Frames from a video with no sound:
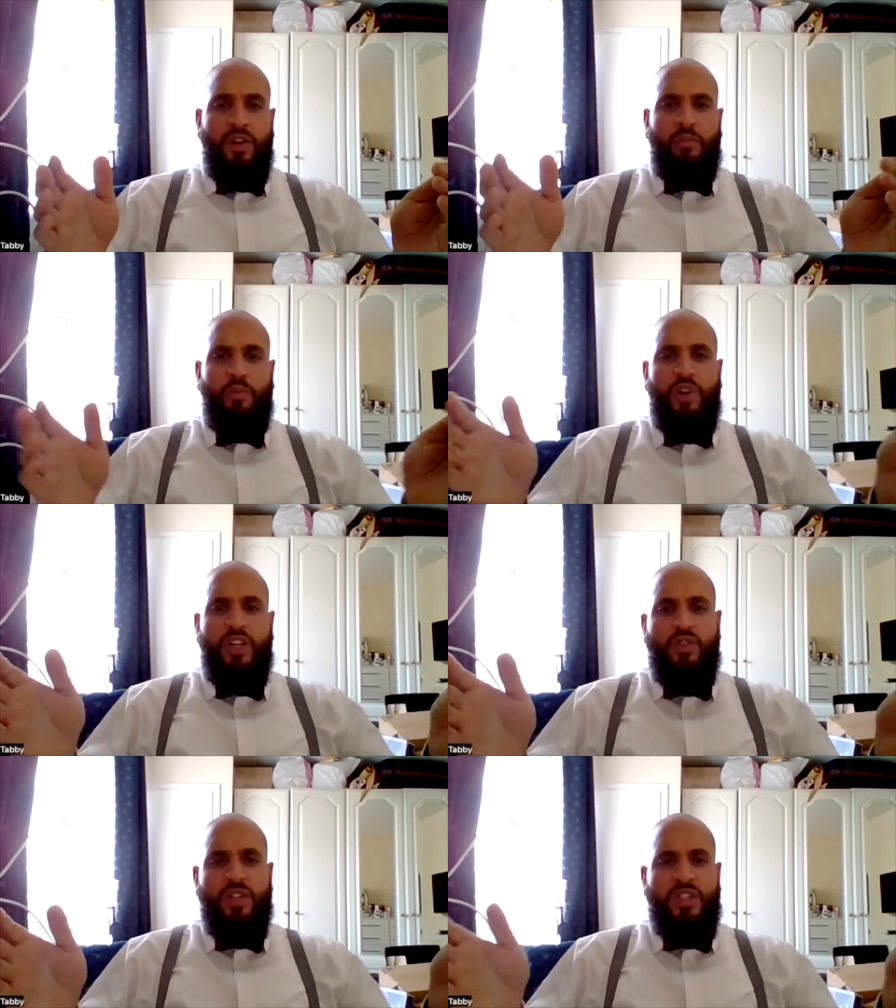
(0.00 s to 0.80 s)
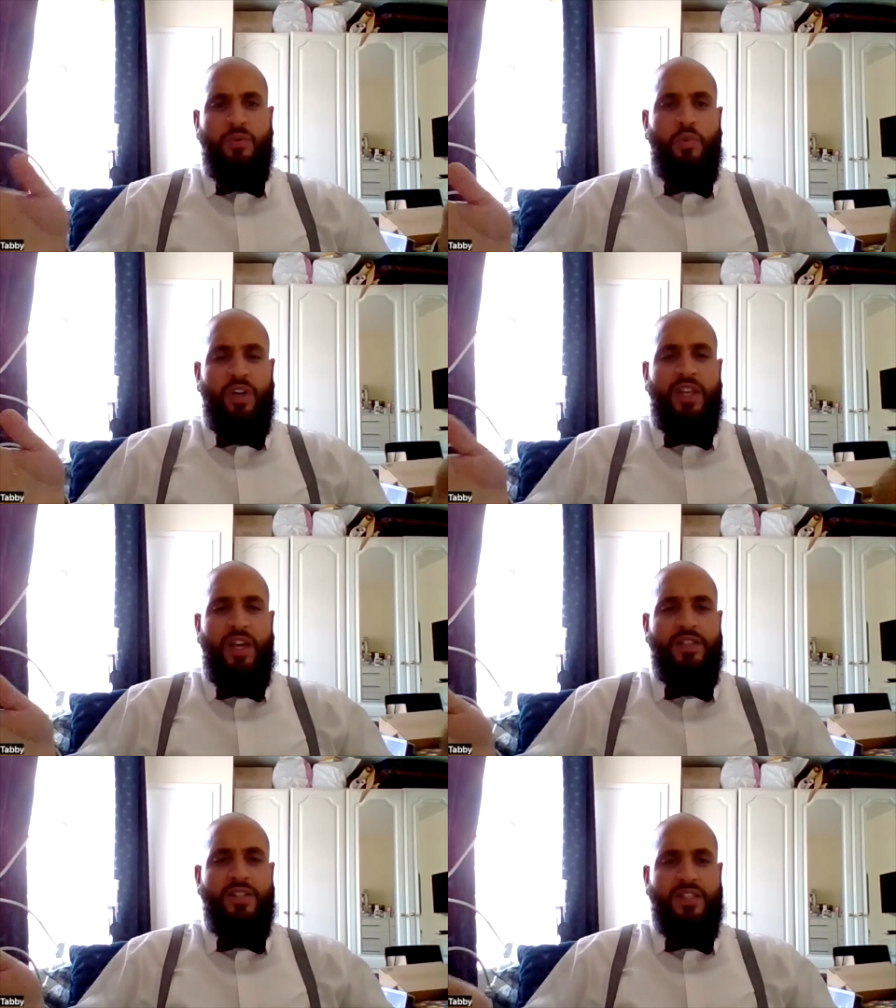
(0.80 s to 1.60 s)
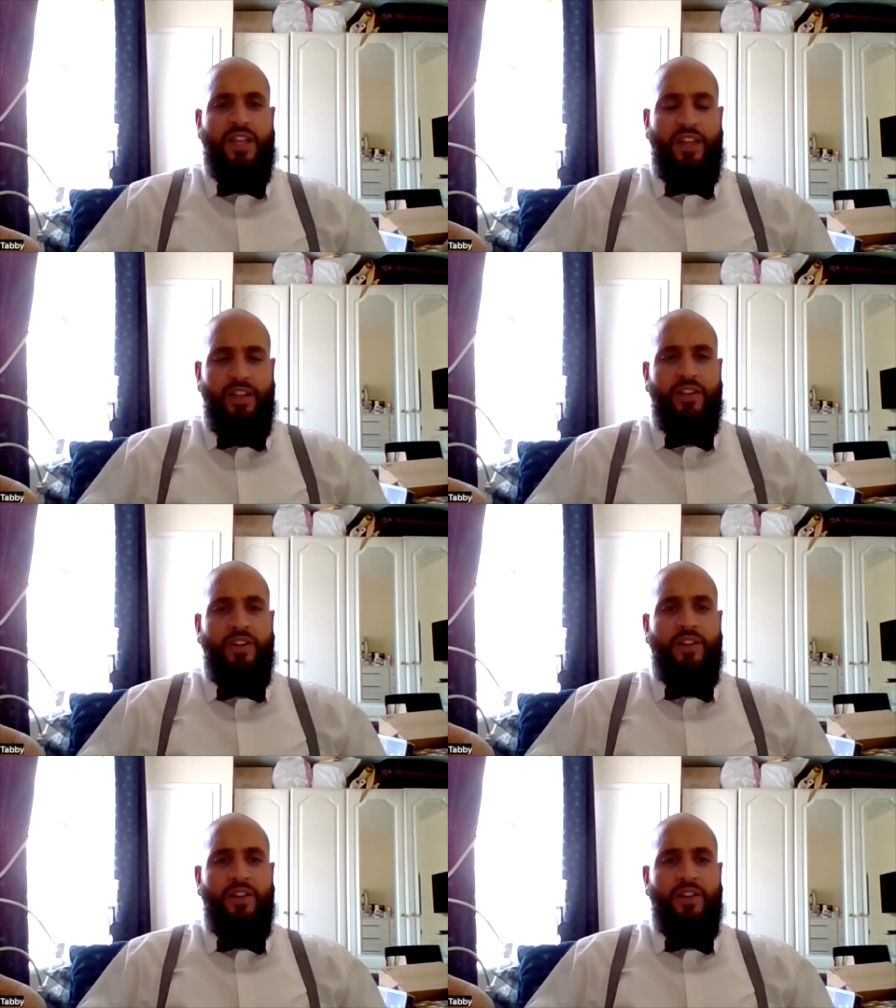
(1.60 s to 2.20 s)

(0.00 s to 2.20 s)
I'm more interested in what he has to say